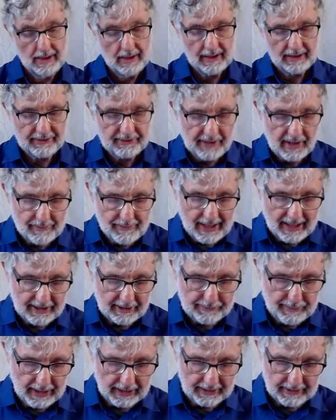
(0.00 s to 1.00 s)
And some
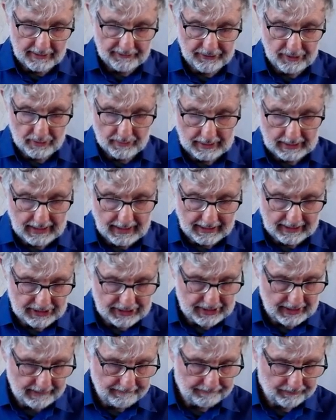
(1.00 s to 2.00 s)
aspects of human
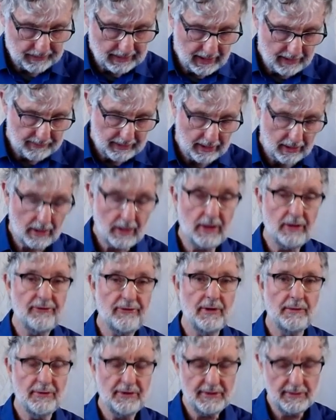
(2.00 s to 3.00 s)
culture can be learned
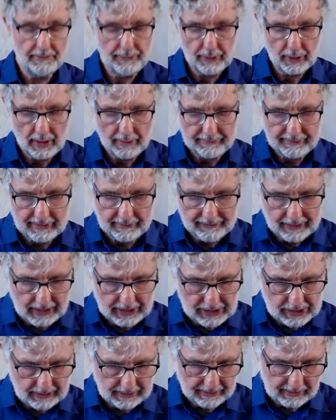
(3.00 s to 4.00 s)
from simple
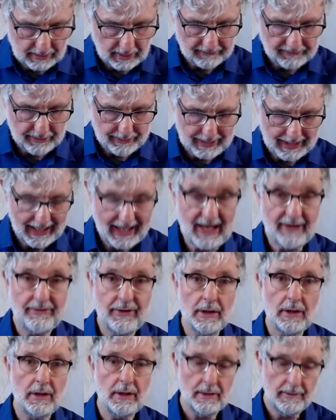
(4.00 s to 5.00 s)
observations of the
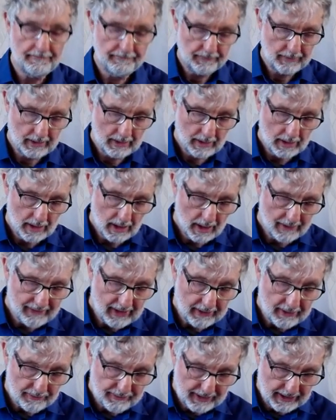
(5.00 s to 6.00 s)
behaviour of
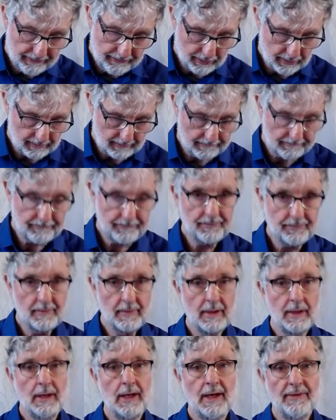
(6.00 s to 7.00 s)
other people
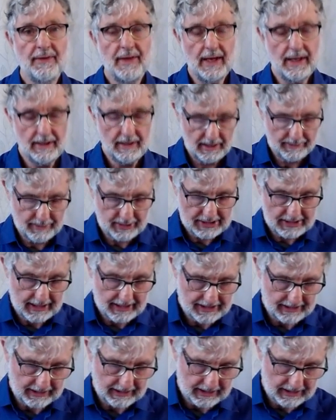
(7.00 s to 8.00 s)
and then imitating